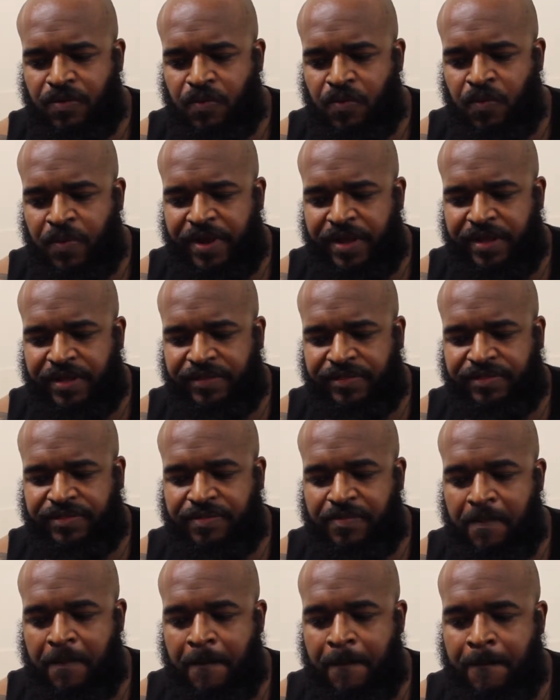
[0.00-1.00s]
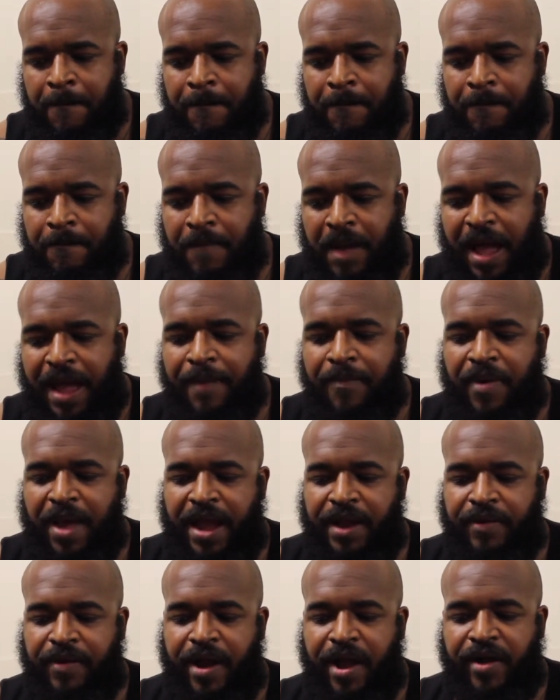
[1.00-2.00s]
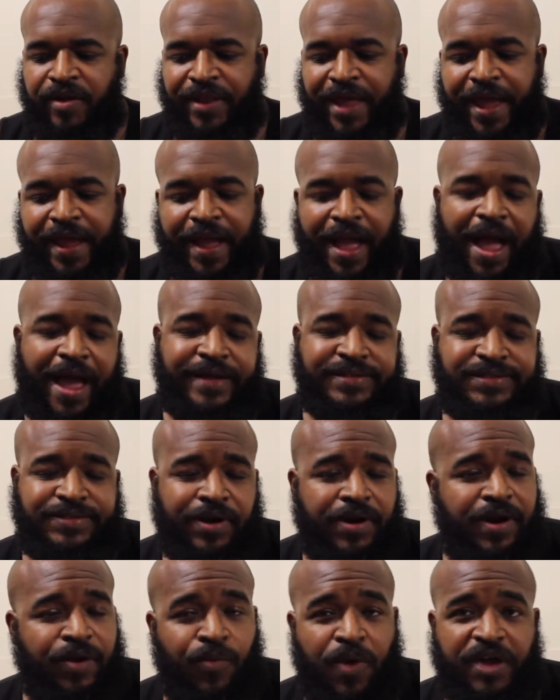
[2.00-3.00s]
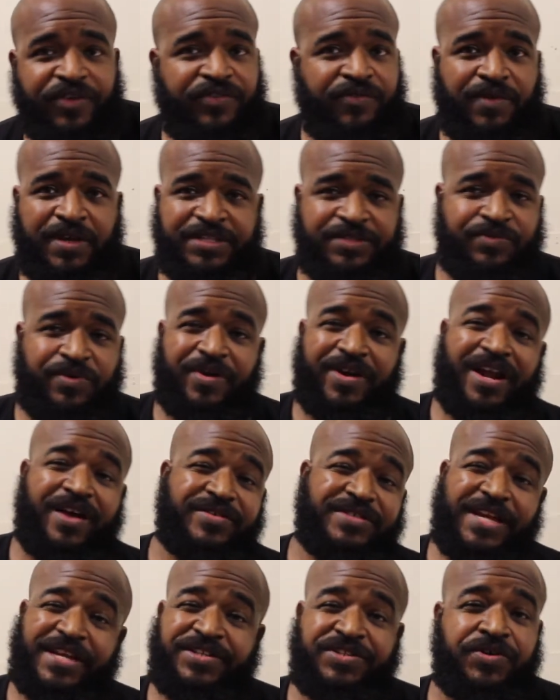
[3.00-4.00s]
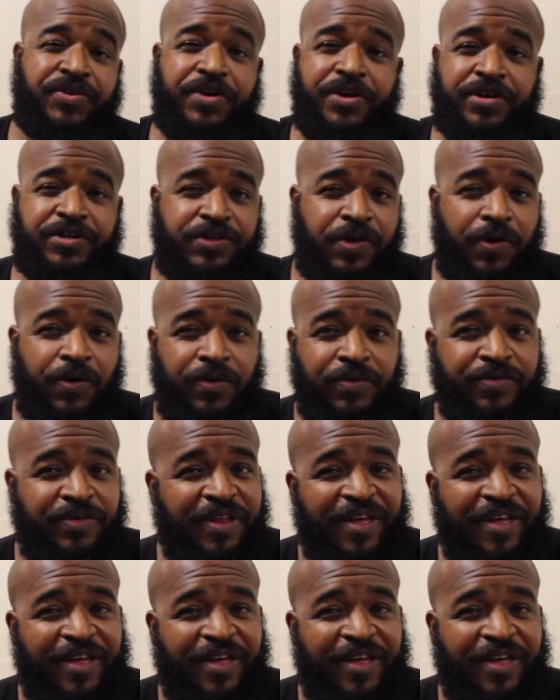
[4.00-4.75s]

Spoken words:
with my background, like I started watching wrestling when I was like 2 years old,